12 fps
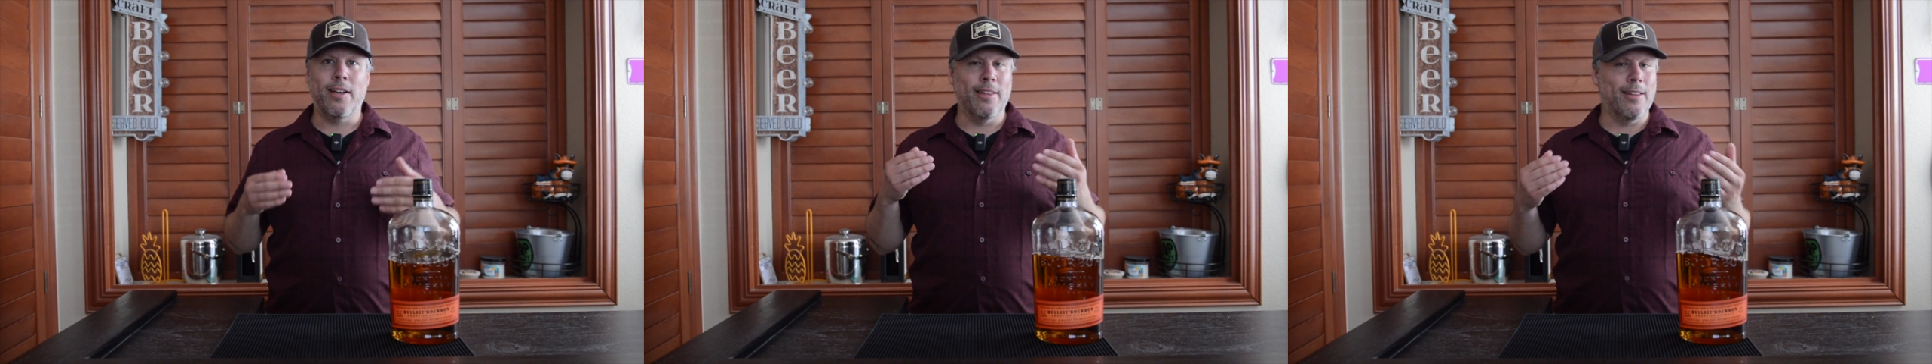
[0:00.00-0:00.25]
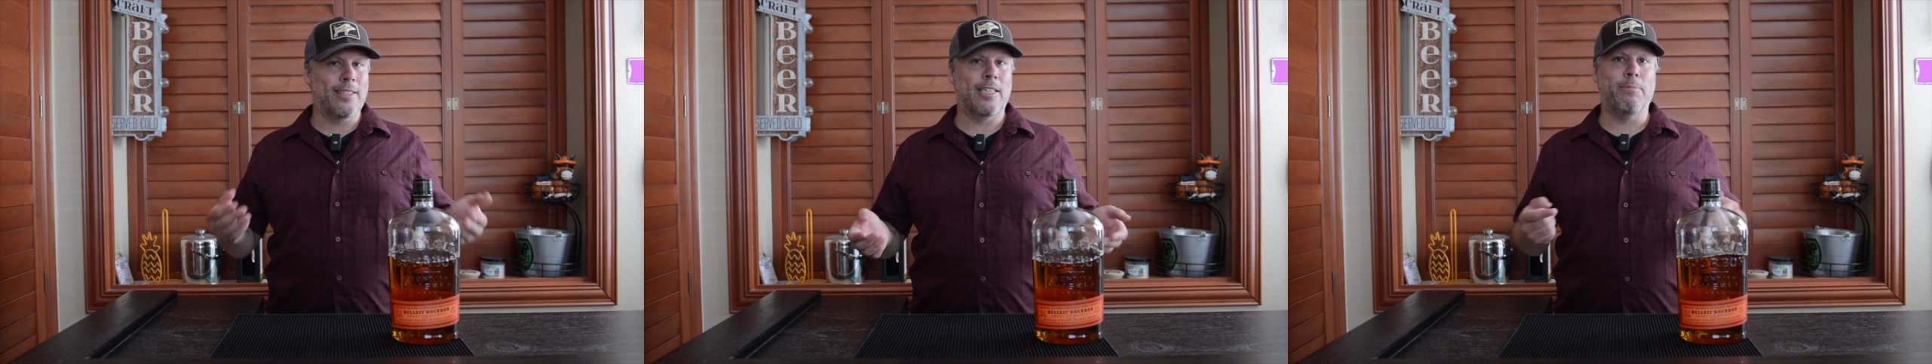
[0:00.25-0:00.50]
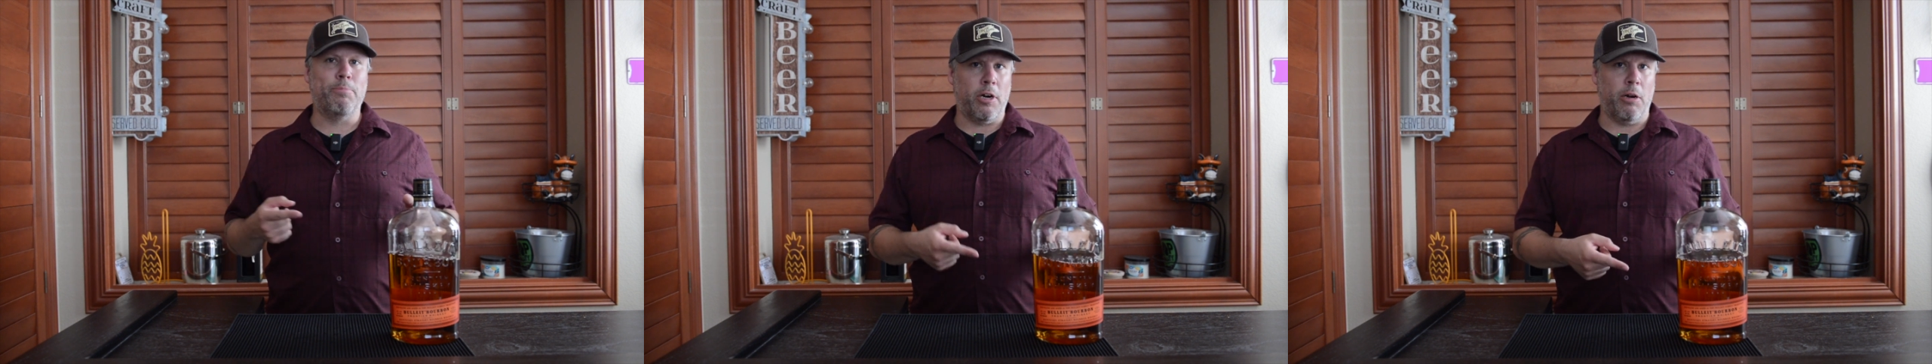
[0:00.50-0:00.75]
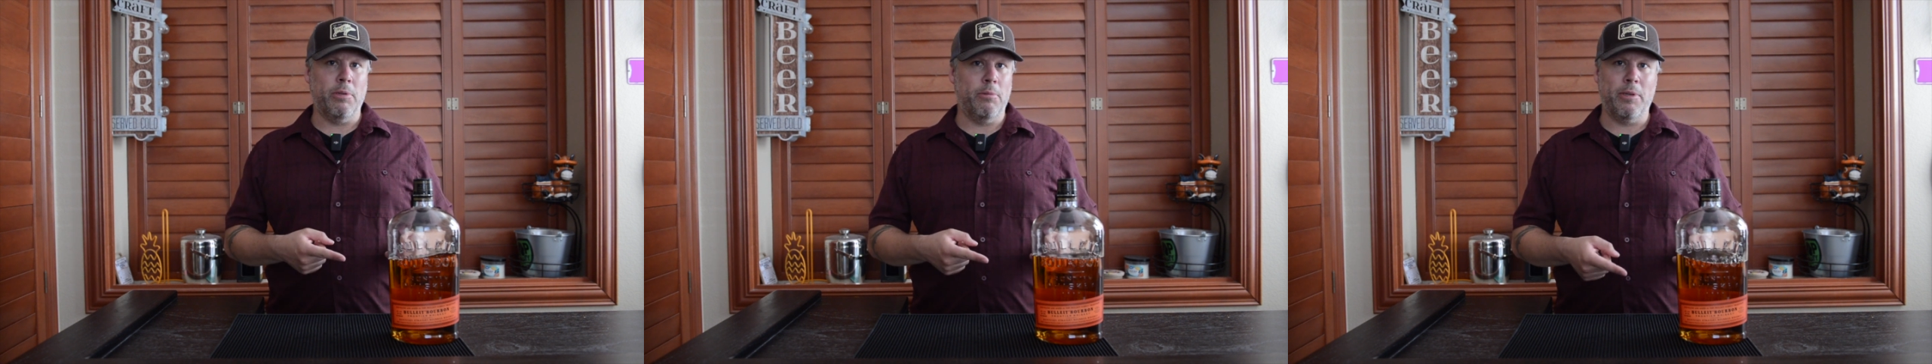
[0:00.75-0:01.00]
unless it's
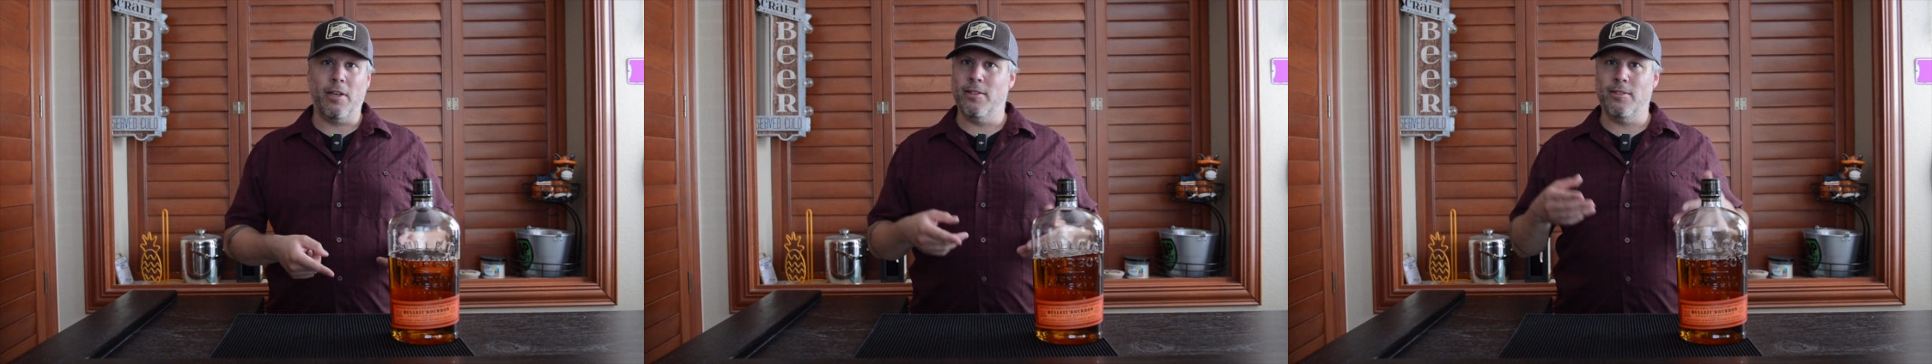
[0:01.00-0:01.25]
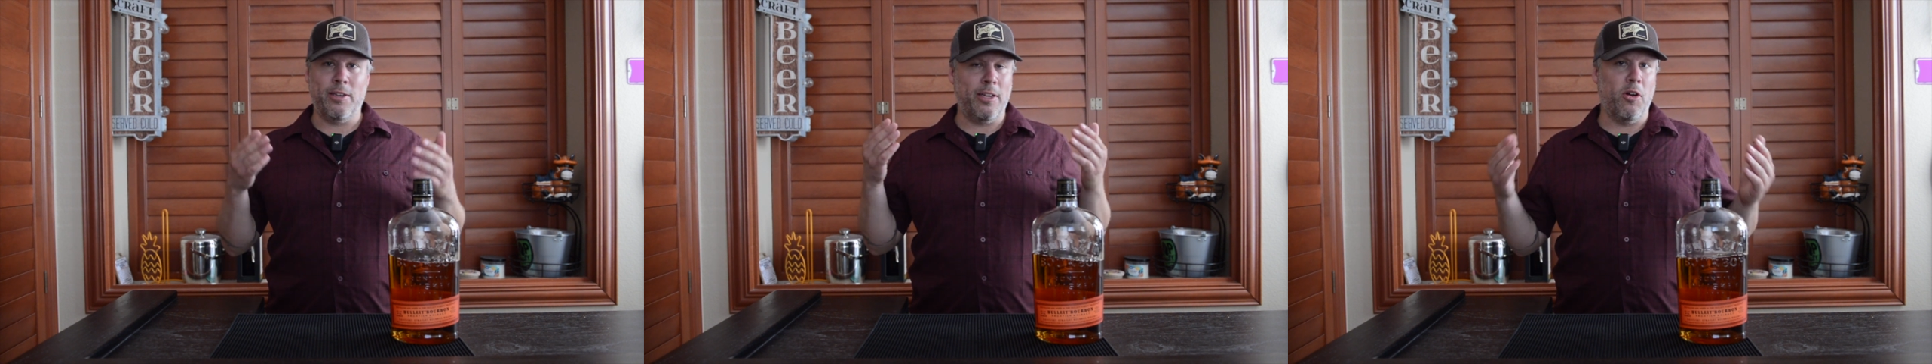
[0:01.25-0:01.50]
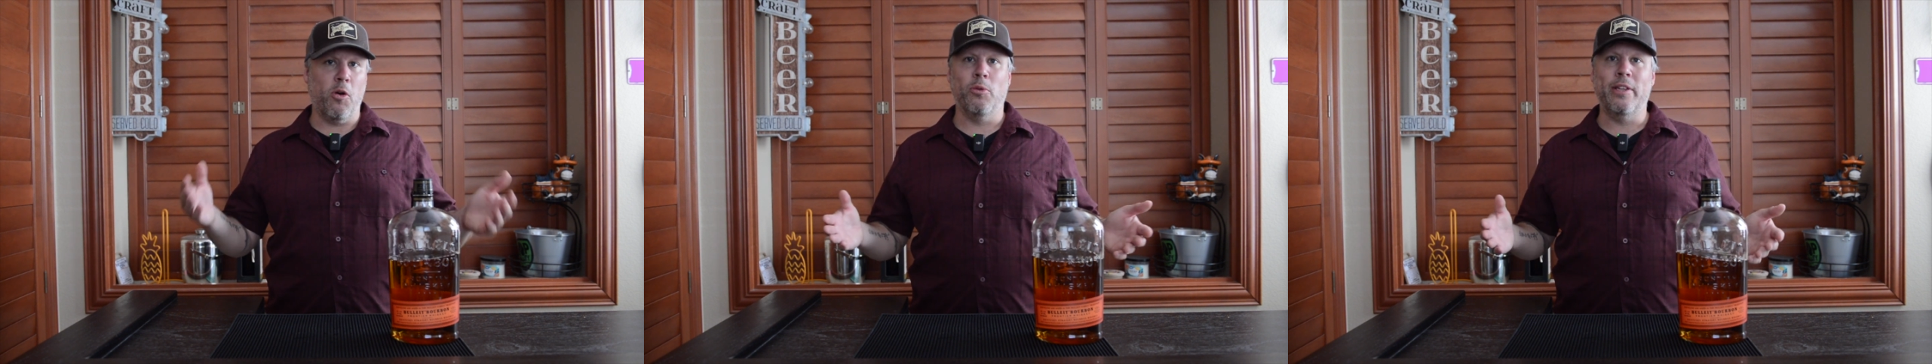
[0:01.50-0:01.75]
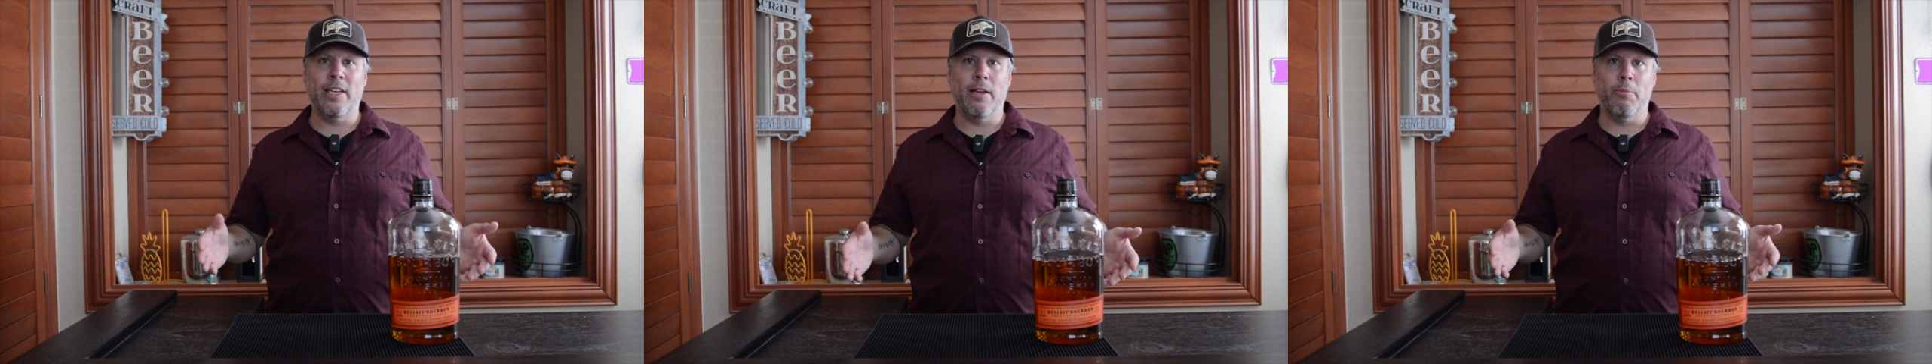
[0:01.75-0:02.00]
bourbon, because you can
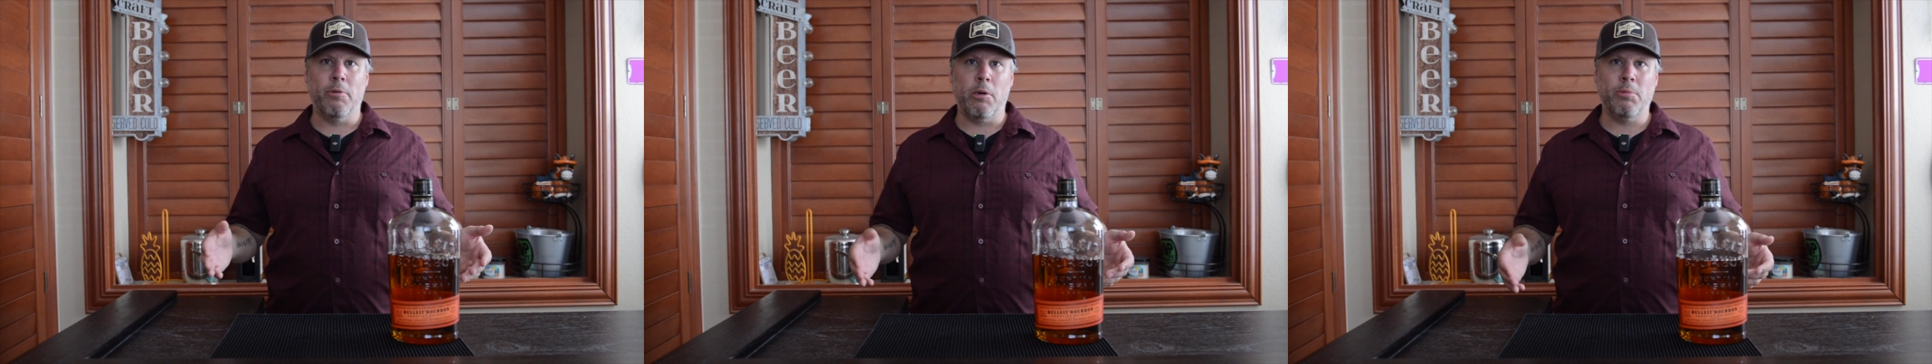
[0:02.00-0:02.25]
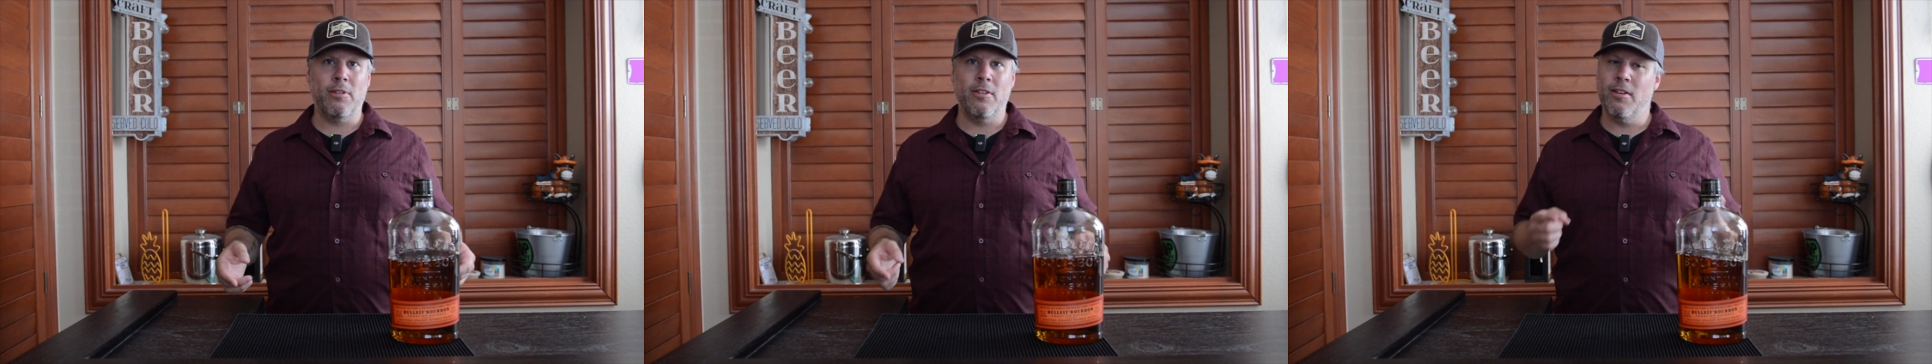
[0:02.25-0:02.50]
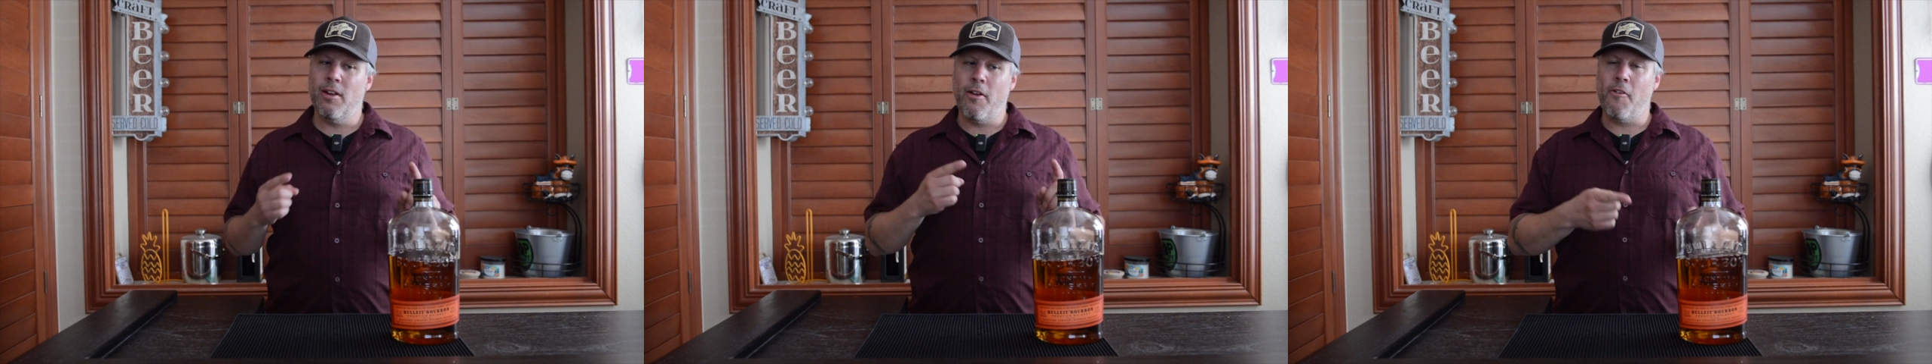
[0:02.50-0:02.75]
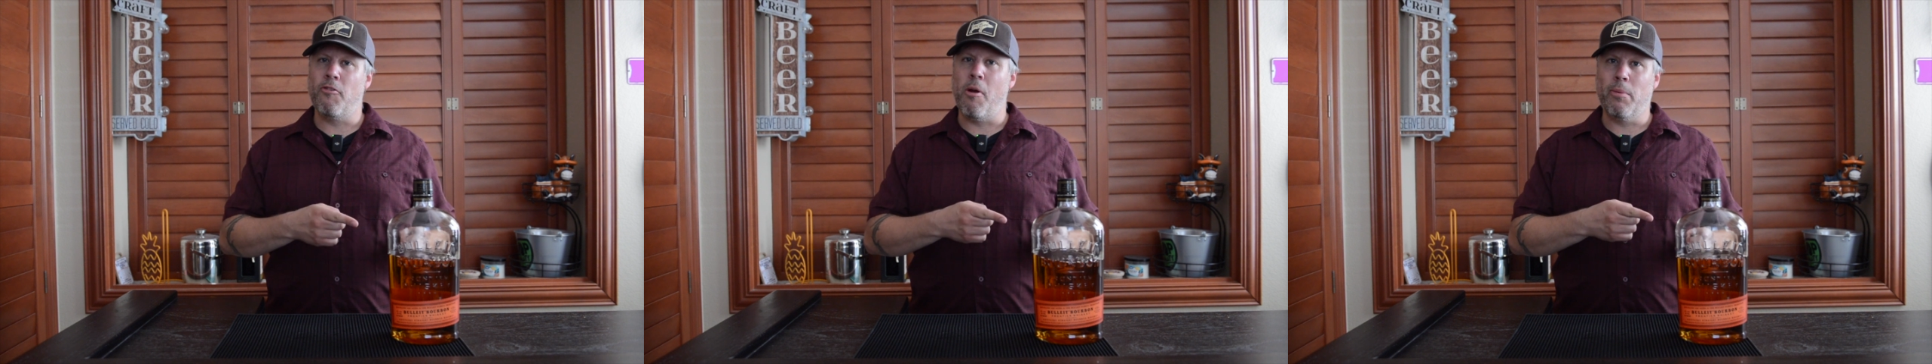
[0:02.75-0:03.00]
only get bourbon
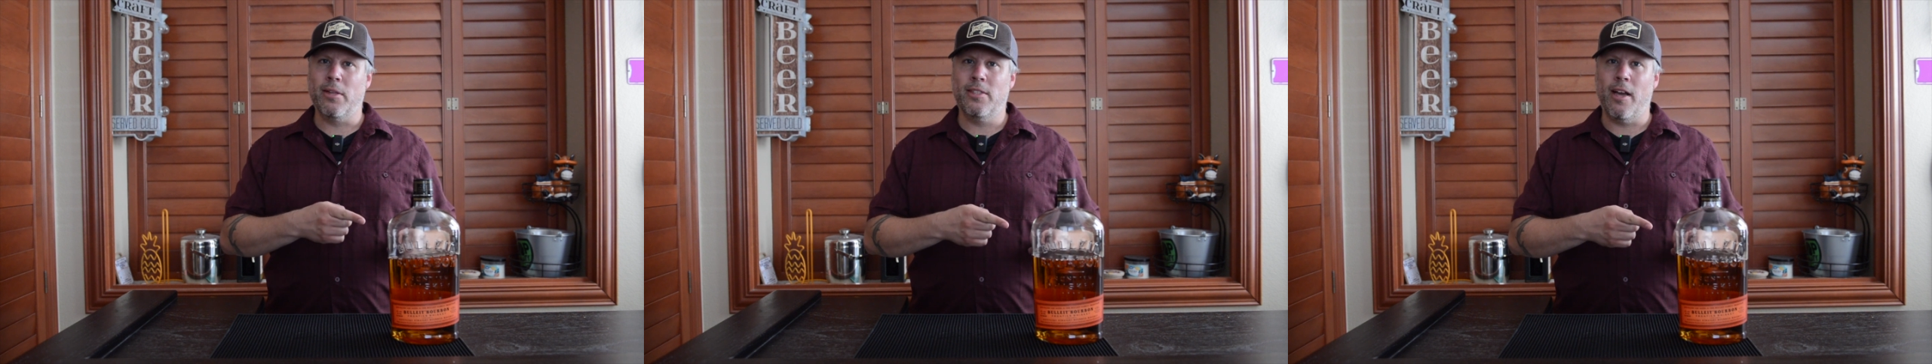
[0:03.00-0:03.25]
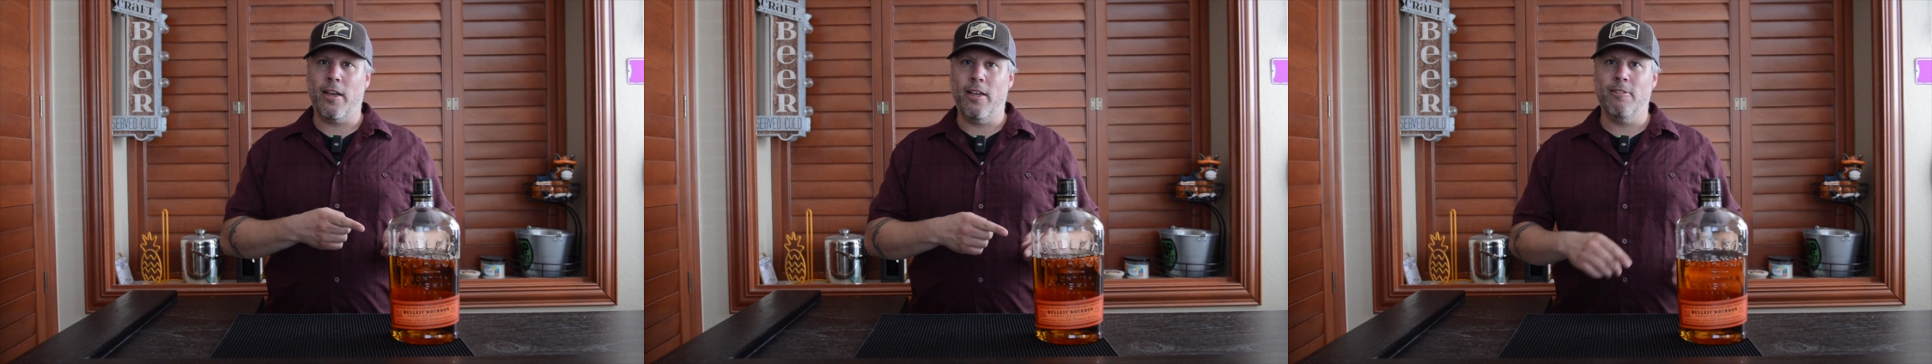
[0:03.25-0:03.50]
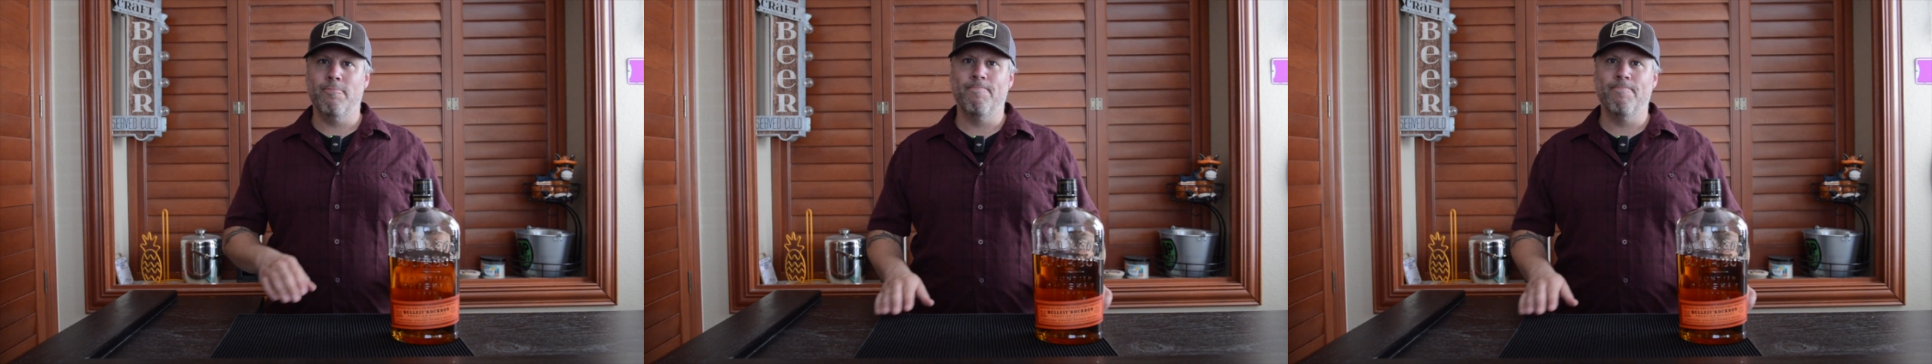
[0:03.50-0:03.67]
from Kentucky.